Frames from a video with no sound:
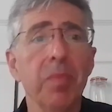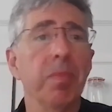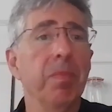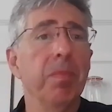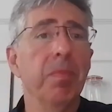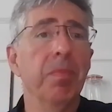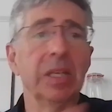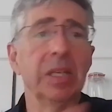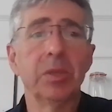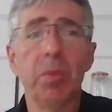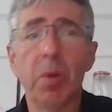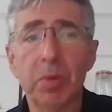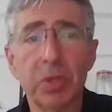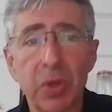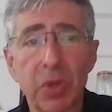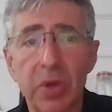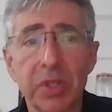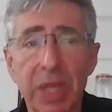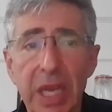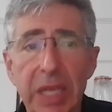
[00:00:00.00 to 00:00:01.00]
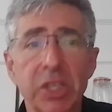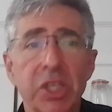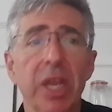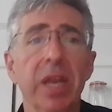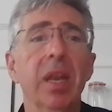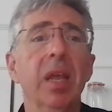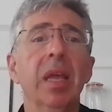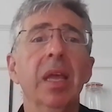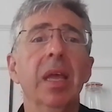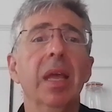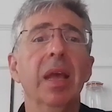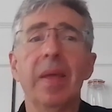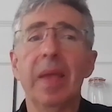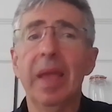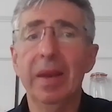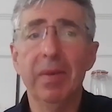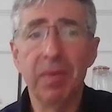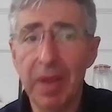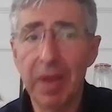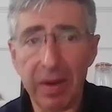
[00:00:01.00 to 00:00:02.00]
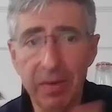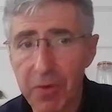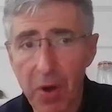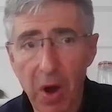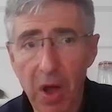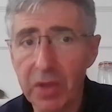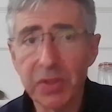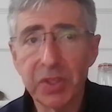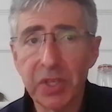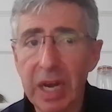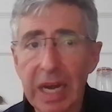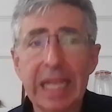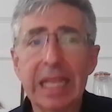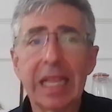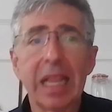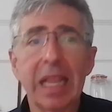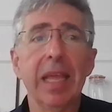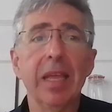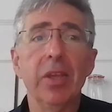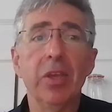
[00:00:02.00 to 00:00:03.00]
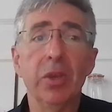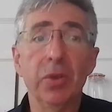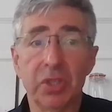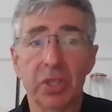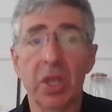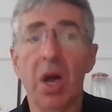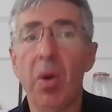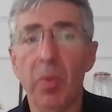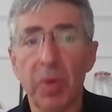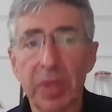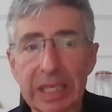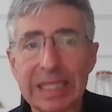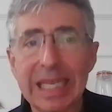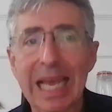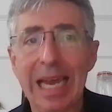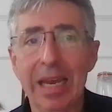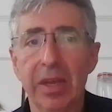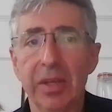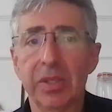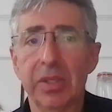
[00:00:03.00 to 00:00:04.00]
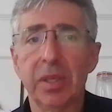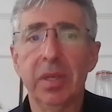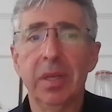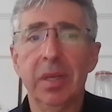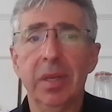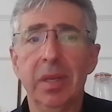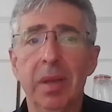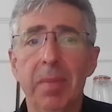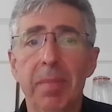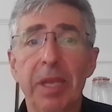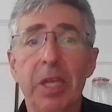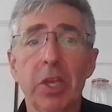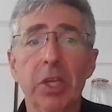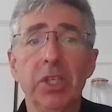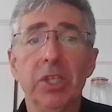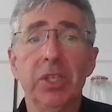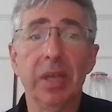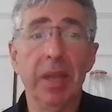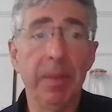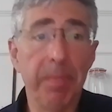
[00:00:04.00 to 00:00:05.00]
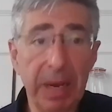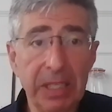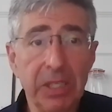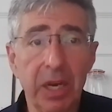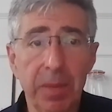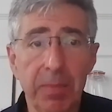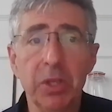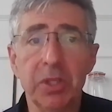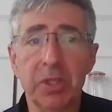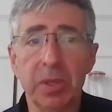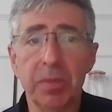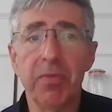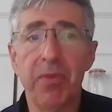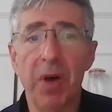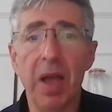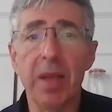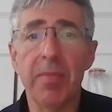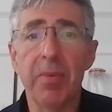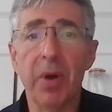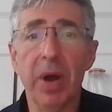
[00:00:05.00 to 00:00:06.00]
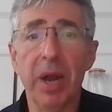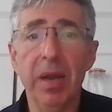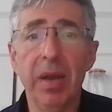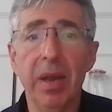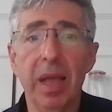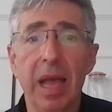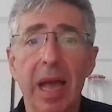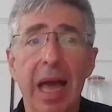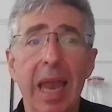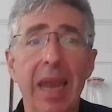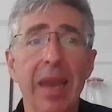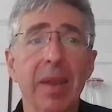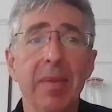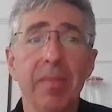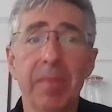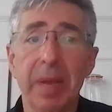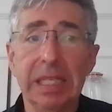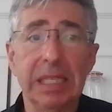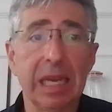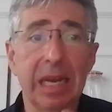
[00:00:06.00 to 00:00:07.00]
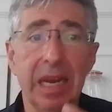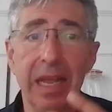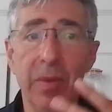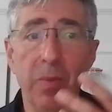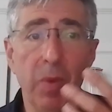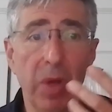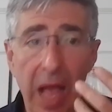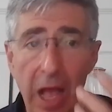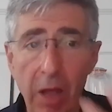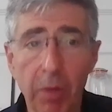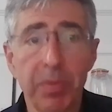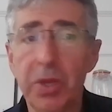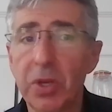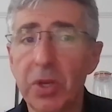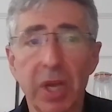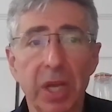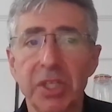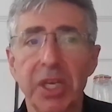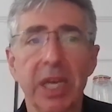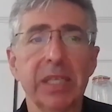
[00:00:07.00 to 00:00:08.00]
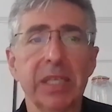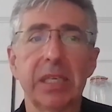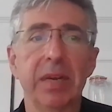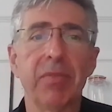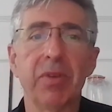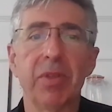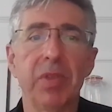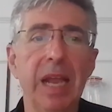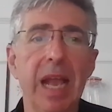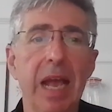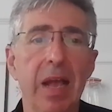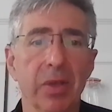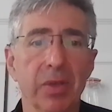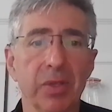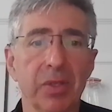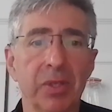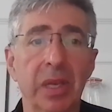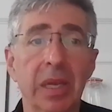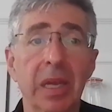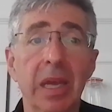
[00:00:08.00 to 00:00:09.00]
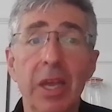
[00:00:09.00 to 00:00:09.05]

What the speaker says: Massimo Bottura's kitchen in France and in Italy, you start with a salad because it basically puts some fiber in and it basically will help you digest everything else.